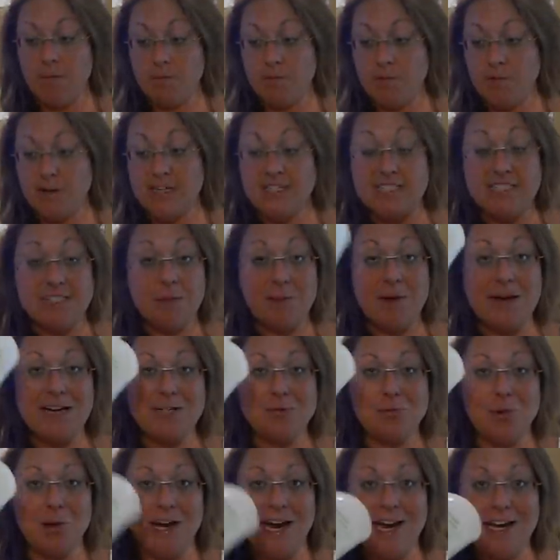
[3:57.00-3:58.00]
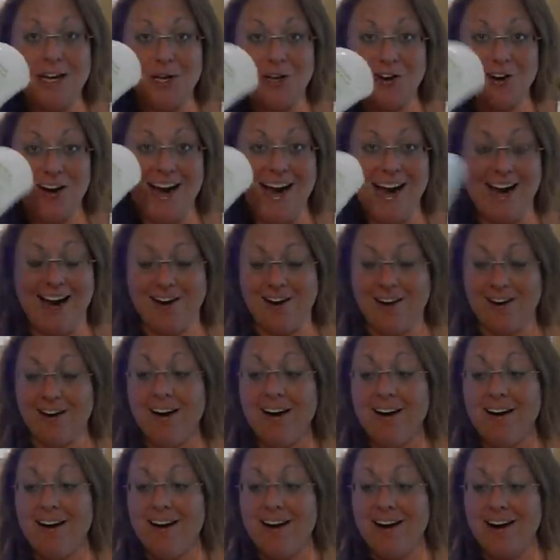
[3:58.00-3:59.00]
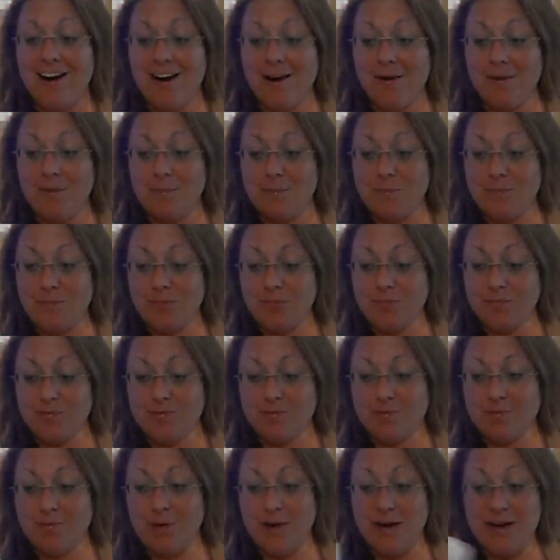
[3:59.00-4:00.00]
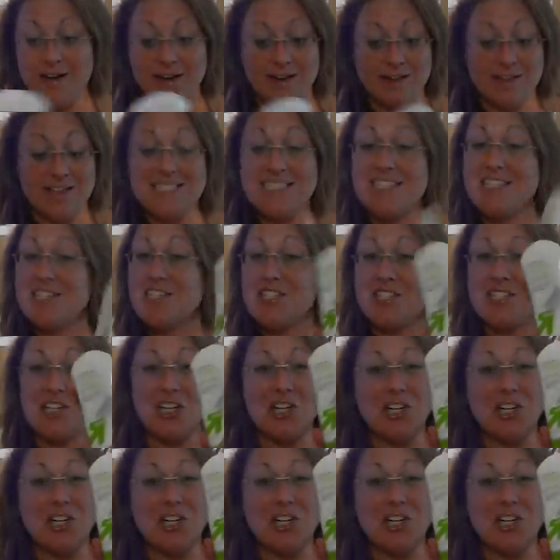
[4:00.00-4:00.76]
because the beads will get in your hair. But this is just a